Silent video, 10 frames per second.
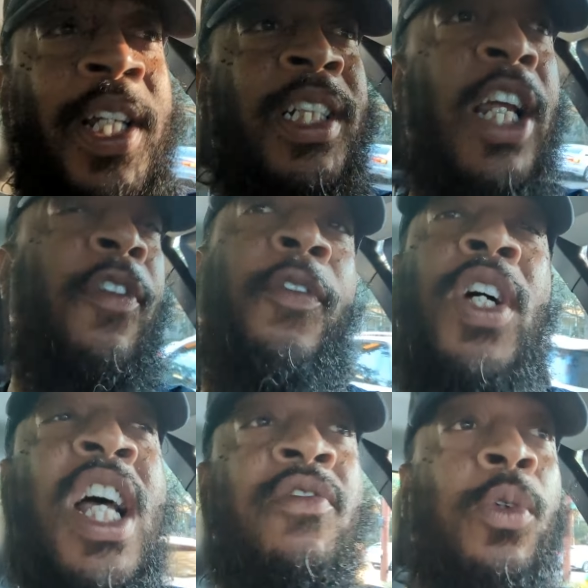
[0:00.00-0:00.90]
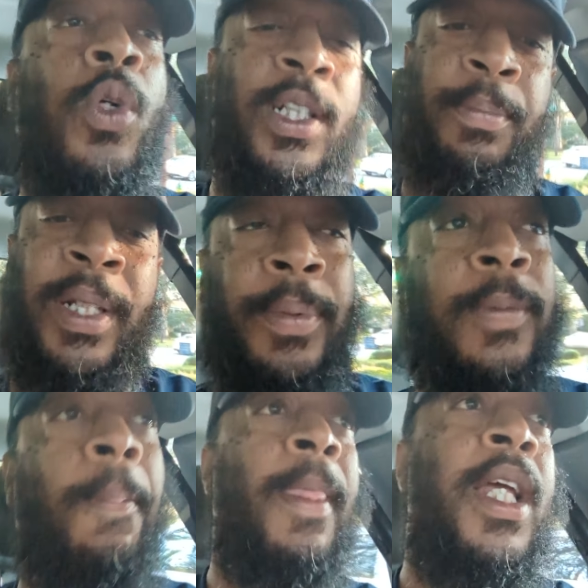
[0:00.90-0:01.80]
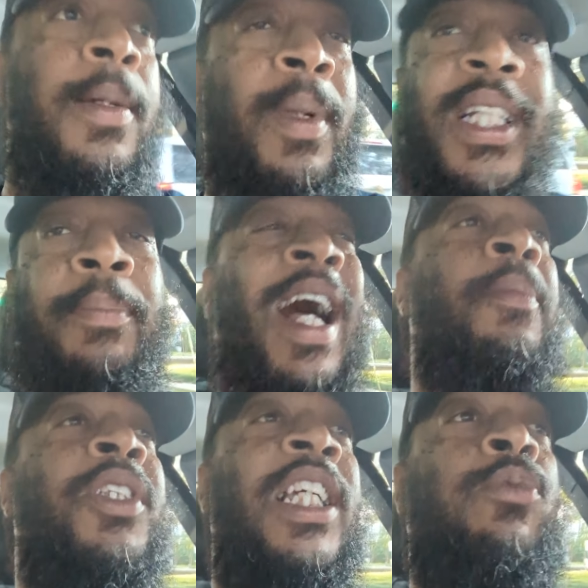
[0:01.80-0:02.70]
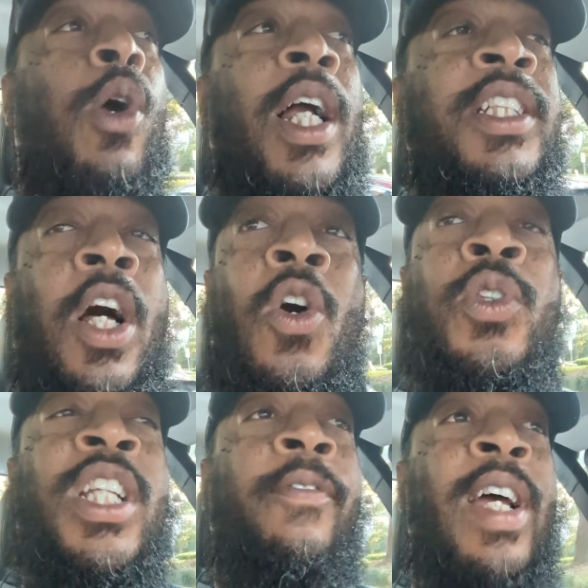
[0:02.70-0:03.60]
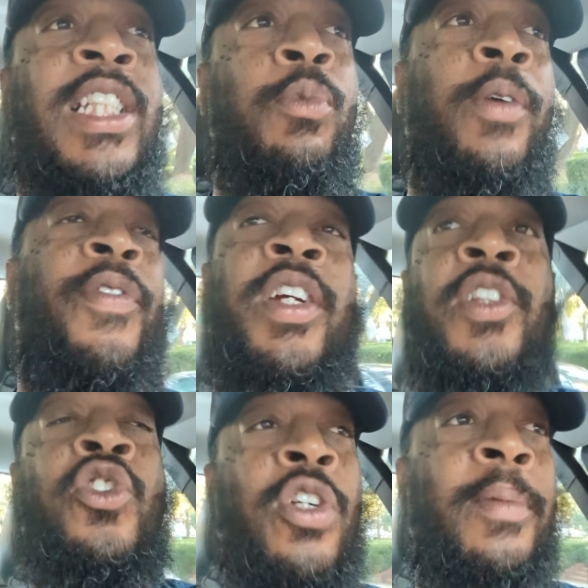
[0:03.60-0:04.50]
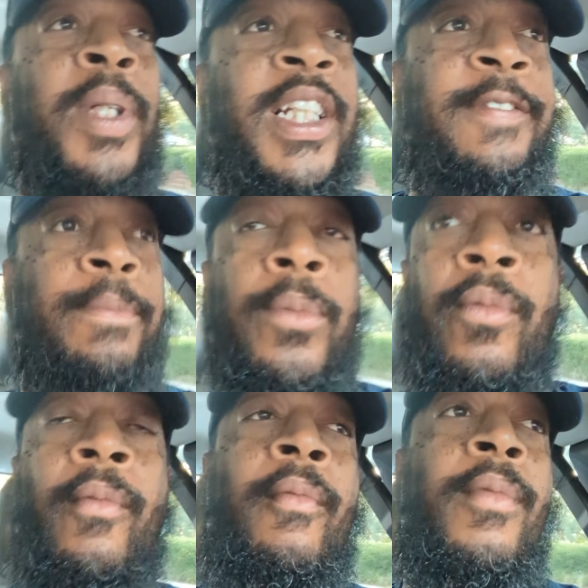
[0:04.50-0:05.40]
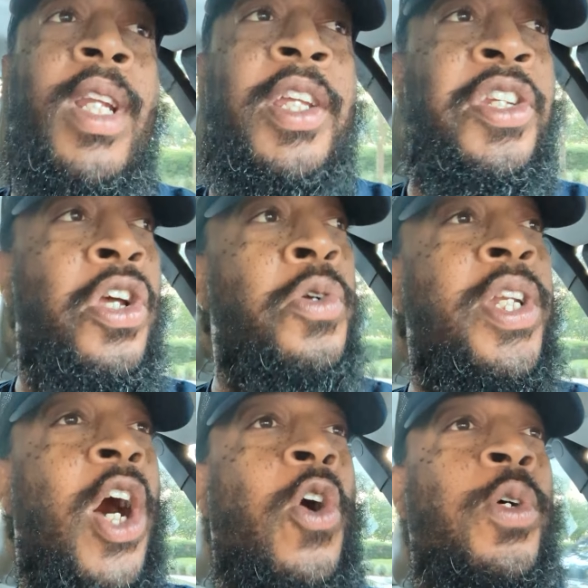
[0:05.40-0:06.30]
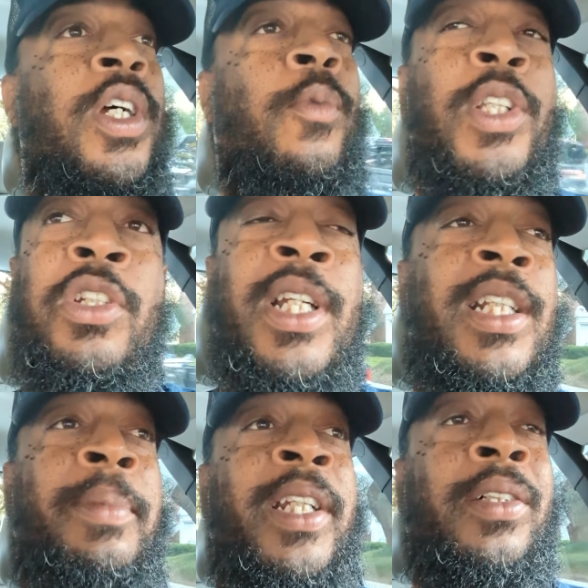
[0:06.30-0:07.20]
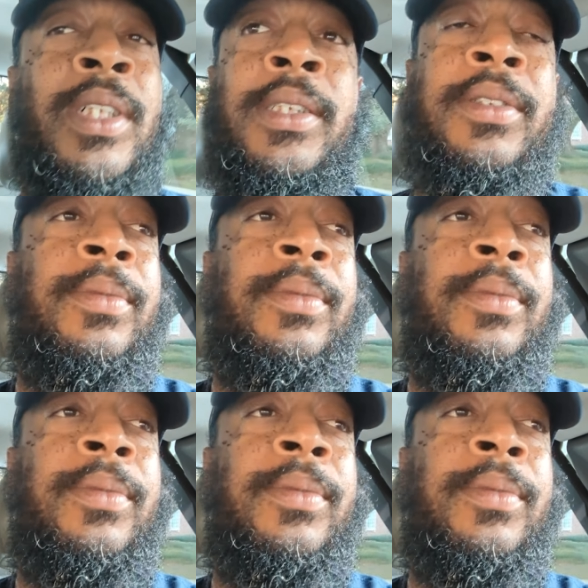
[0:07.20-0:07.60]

it's different for everyone, people. But the Bible says work out your own salvation with fear and trembling. You know what you need to be doing.